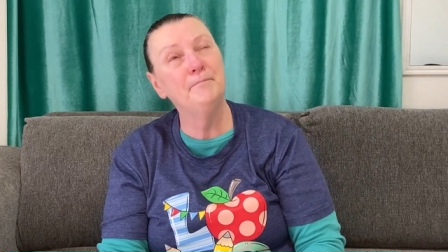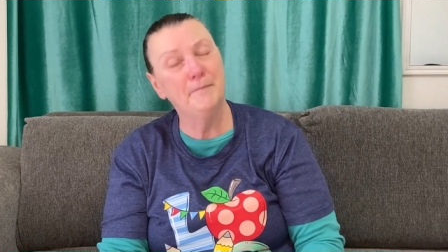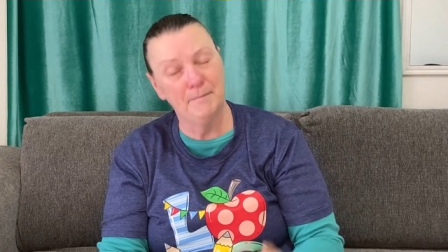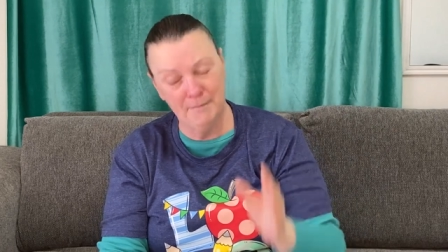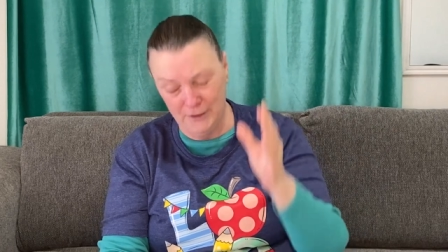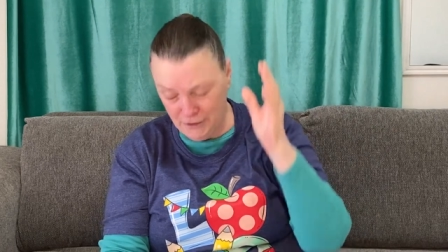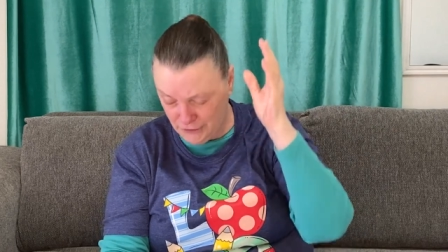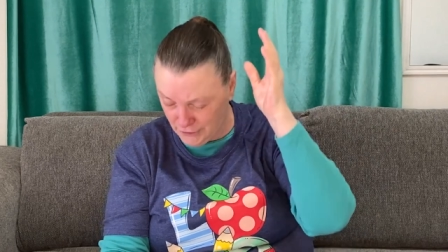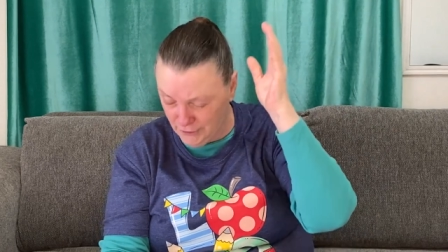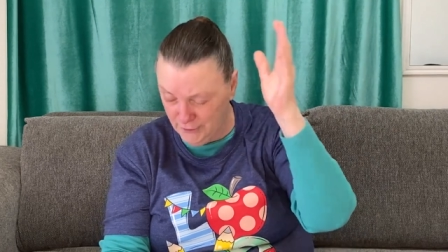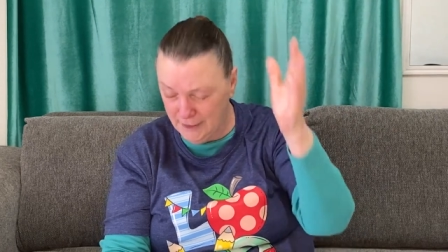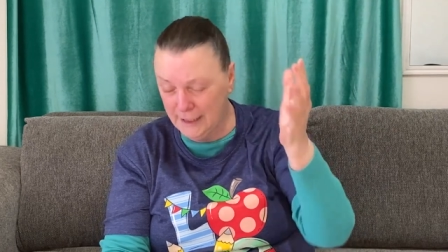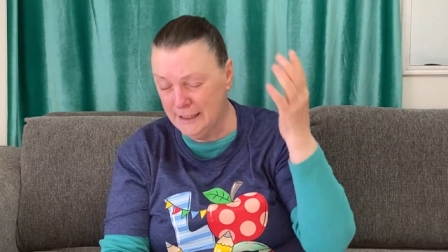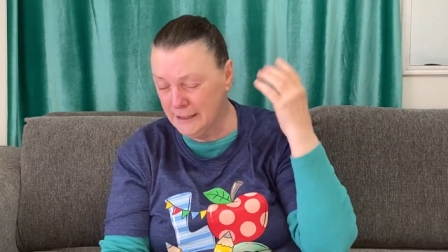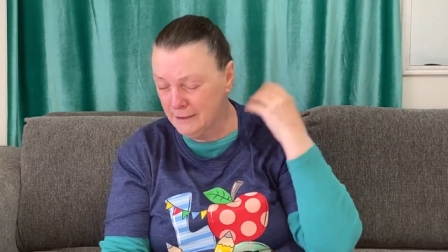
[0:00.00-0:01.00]
My
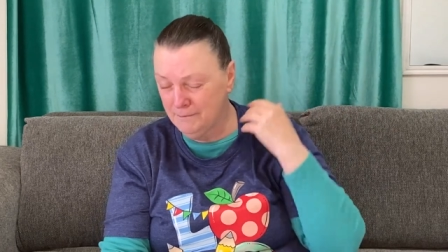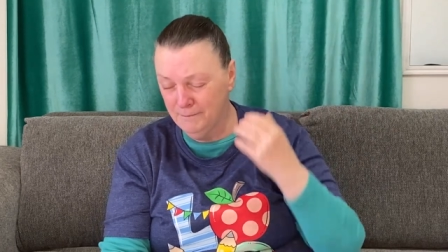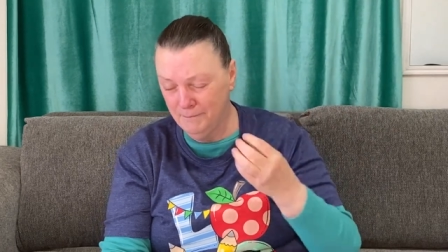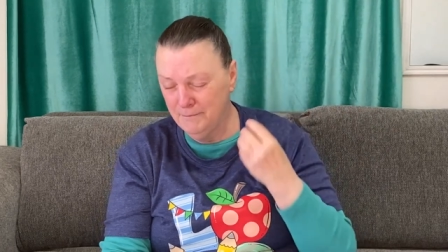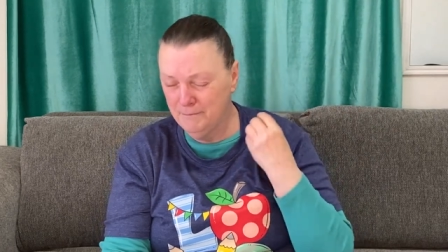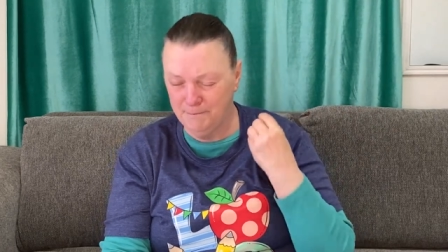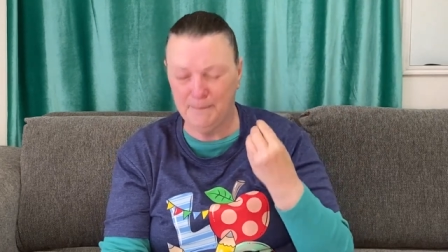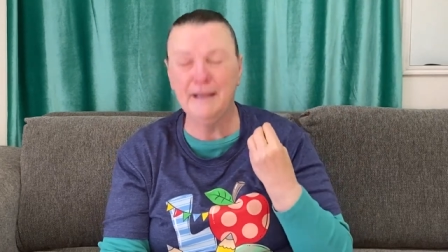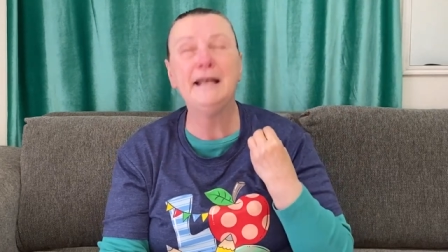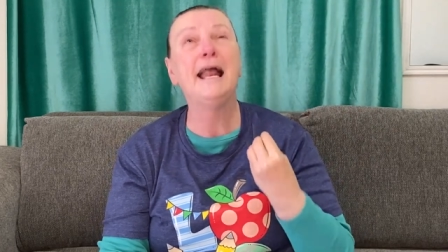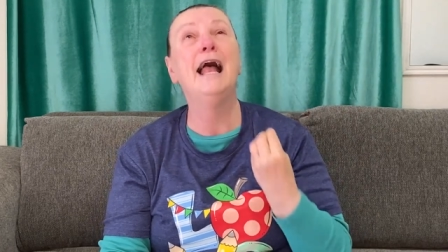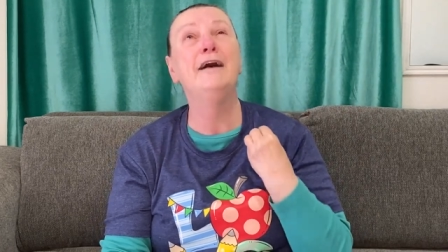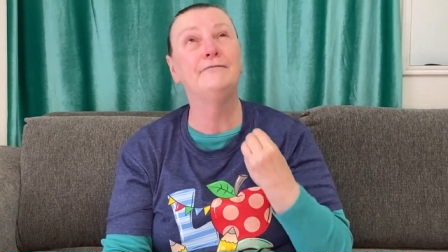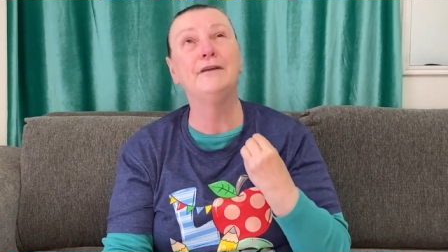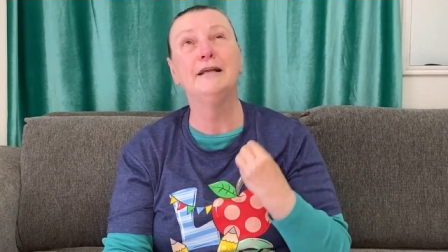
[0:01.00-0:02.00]
journey's been
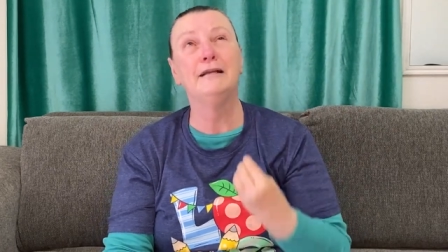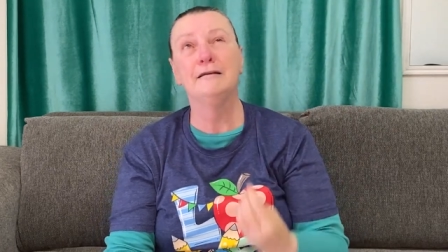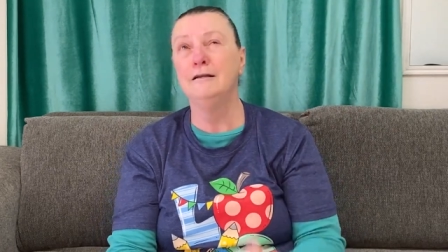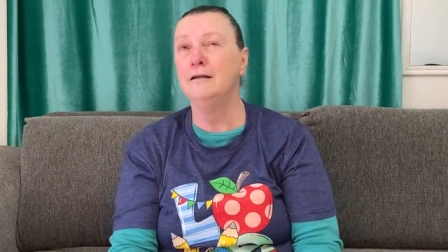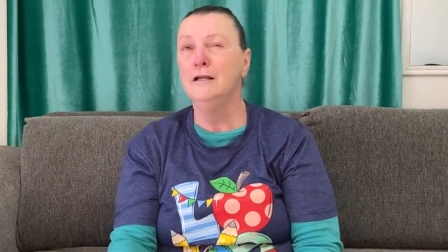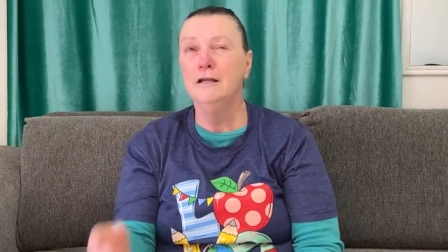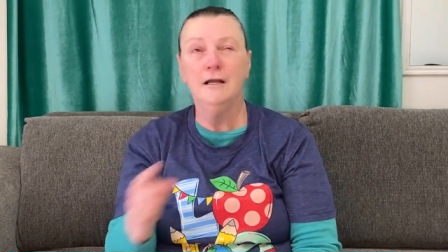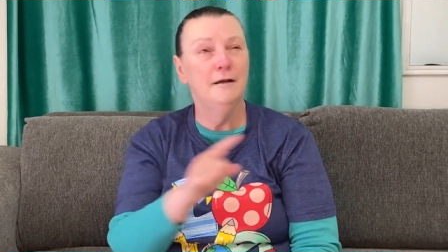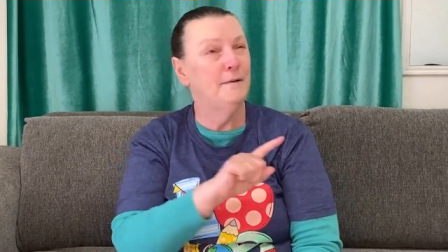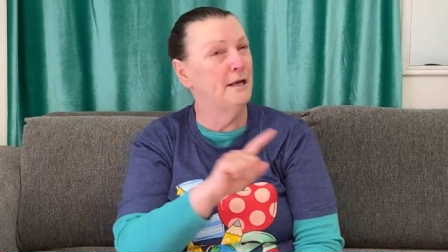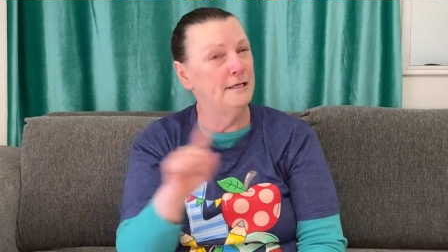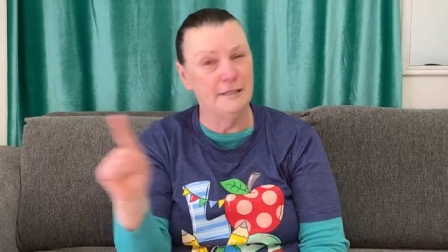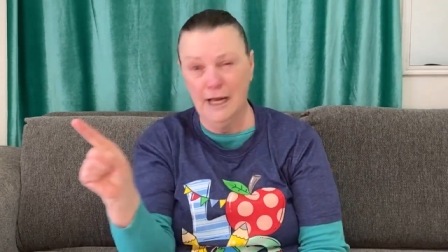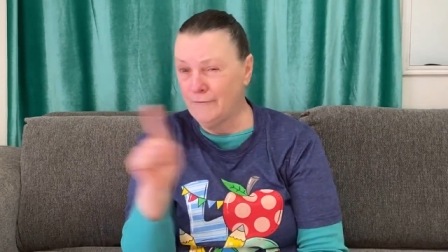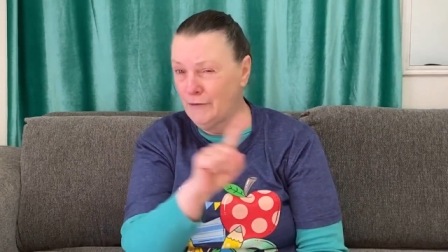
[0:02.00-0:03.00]
heavy,
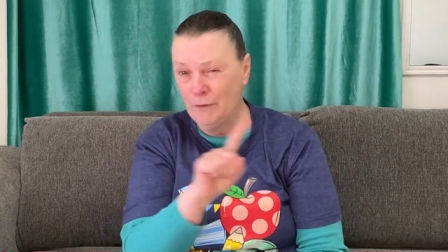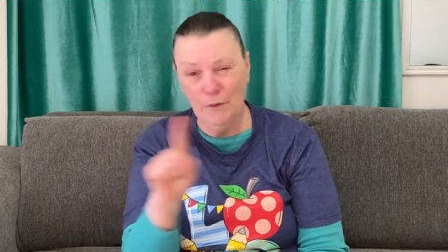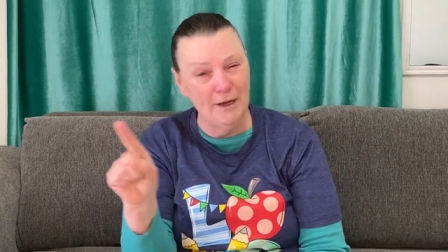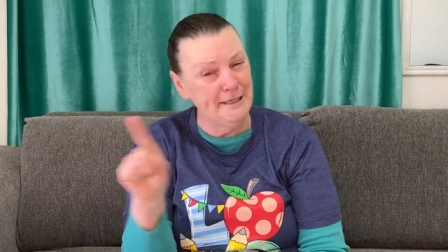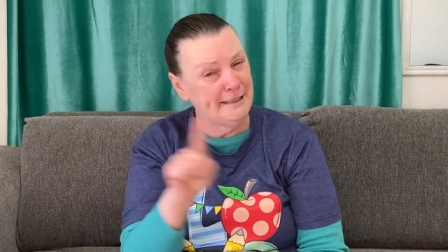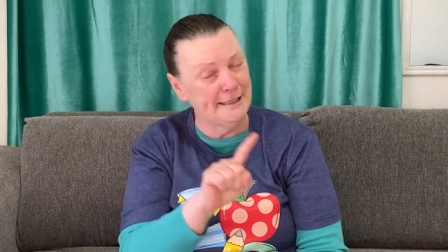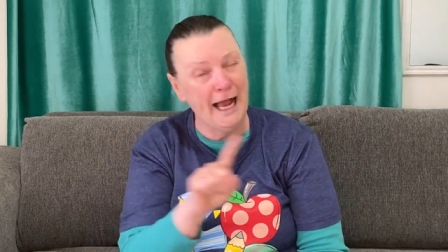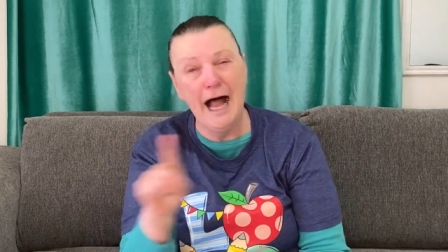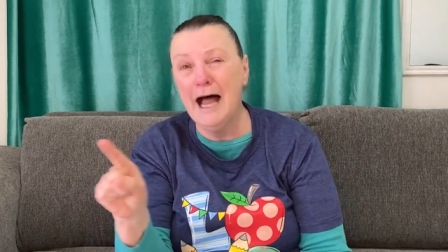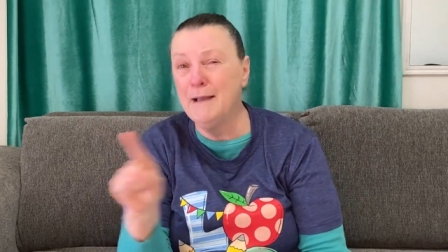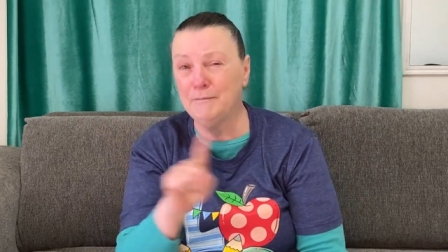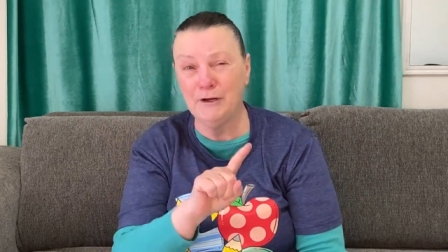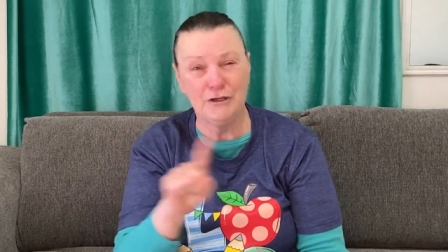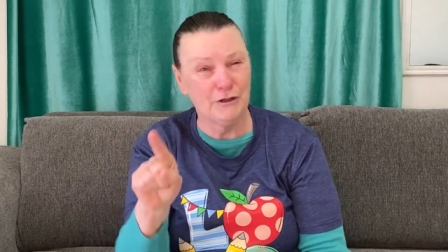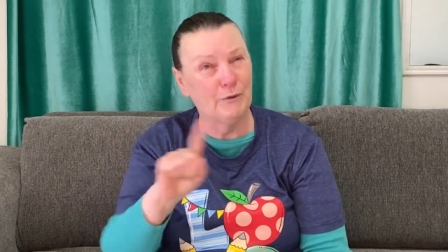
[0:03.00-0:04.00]
but never one time
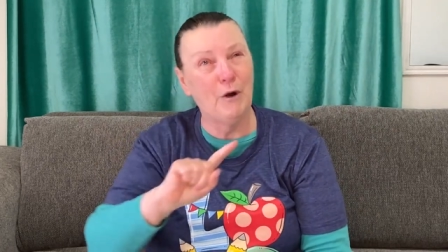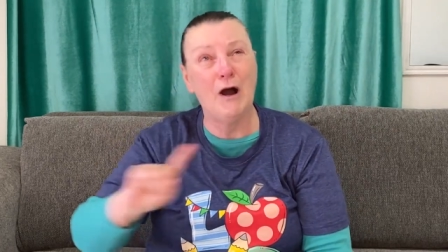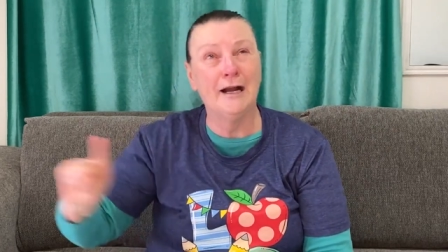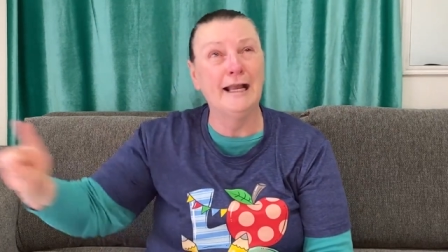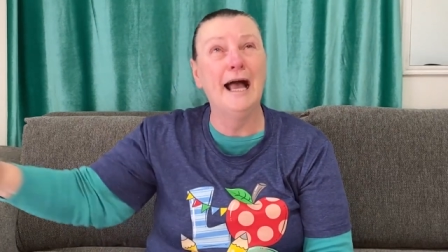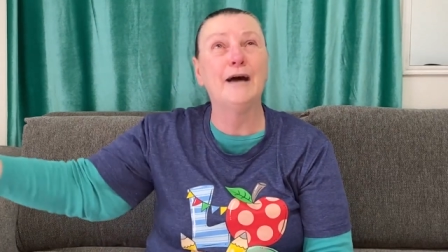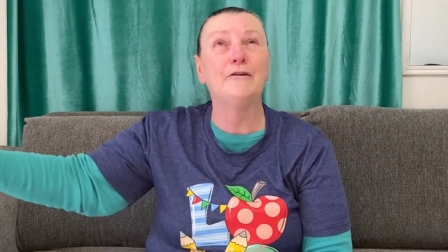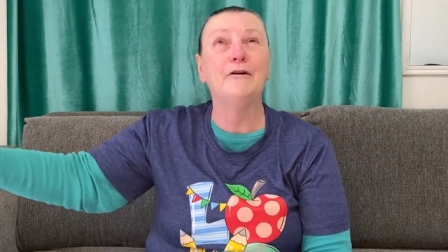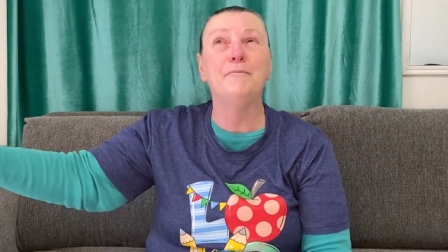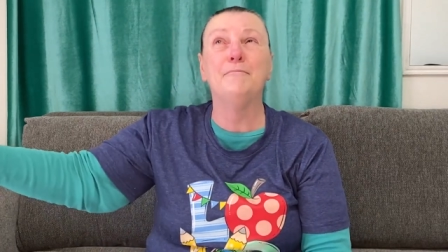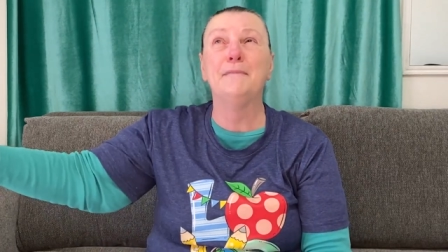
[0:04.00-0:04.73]
did you walk out on